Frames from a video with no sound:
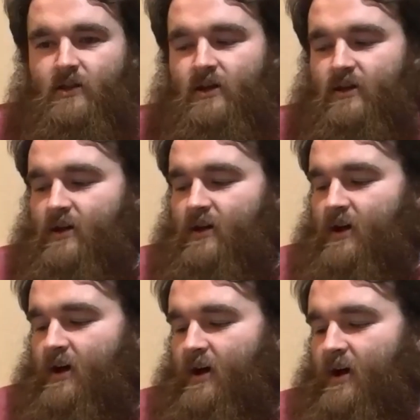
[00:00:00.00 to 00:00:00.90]
like
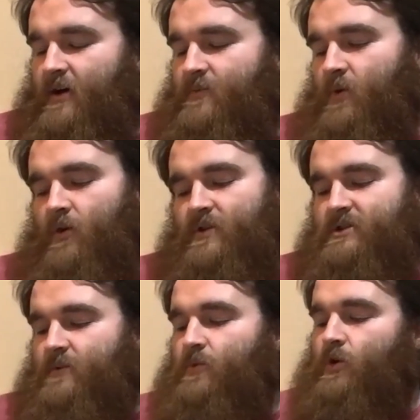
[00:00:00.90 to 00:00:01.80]

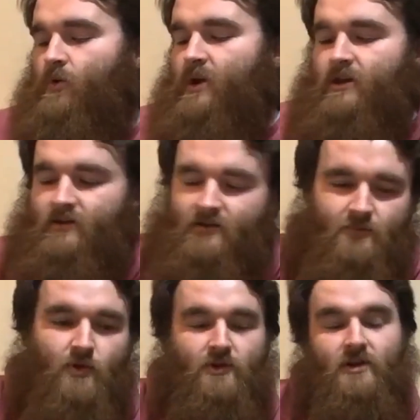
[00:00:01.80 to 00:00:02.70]
obviously I'm
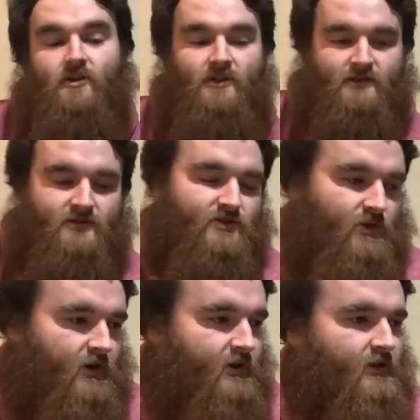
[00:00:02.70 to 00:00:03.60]
not near the
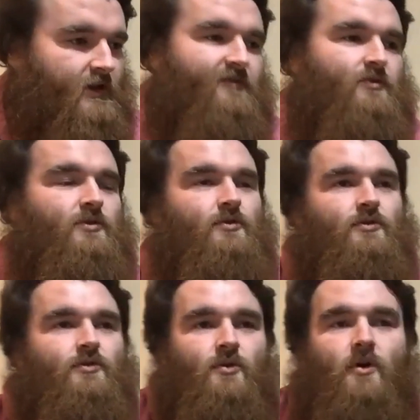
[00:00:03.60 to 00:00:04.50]
sort of level
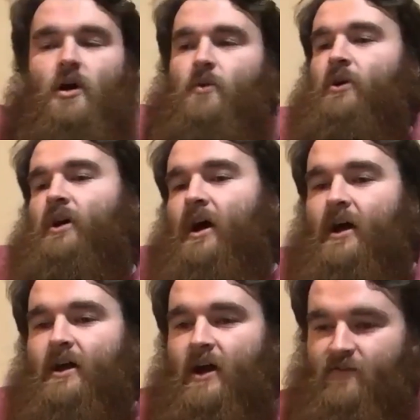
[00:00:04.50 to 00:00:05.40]
you are, but
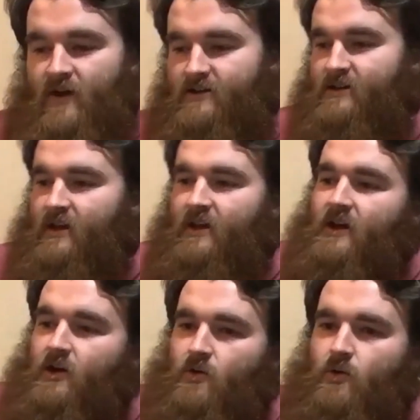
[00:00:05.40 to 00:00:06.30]
I have had
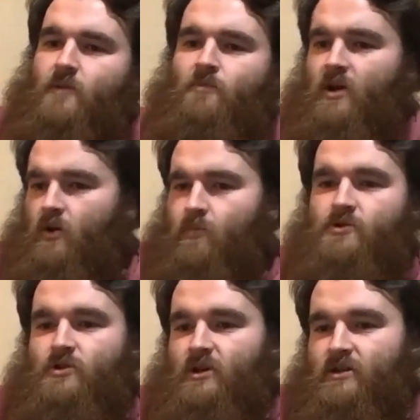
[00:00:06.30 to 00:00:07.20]
quite big
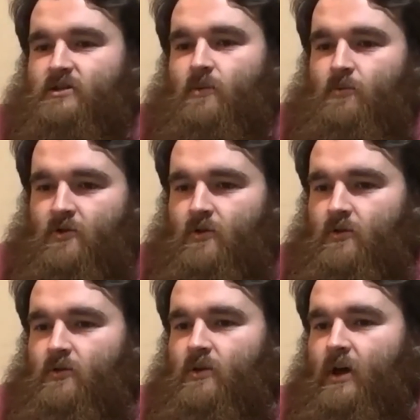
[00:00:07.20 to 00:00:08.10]
opportunities come
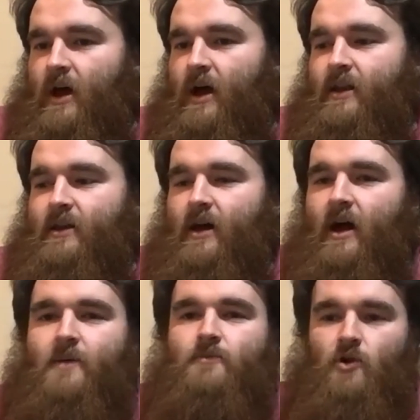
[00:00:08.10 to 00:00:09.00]
through, and
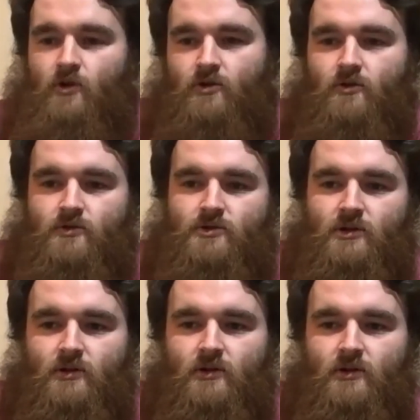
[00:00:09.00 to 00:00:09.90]
I'm not huge,
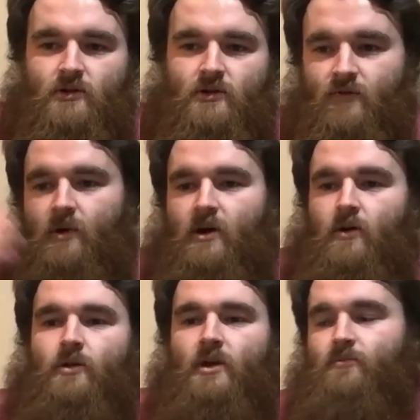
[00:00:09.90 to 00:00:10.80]
from an
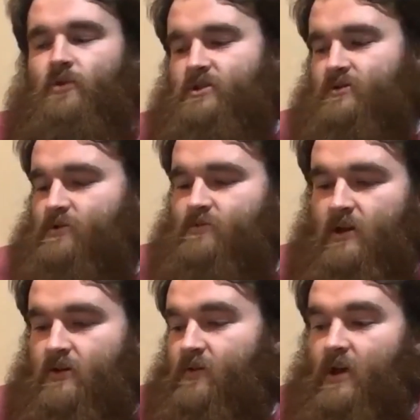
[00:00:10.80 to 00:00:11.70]
online presence
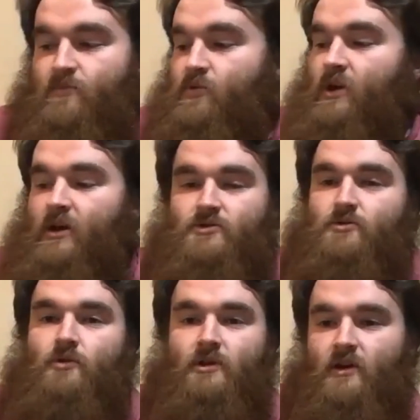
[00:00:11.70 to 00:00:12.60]
perspective. And I put that
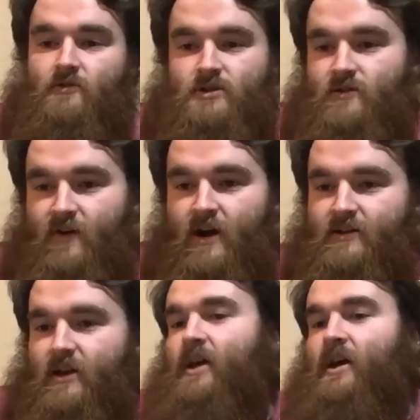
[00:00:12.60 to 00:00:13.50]
solely down to the fact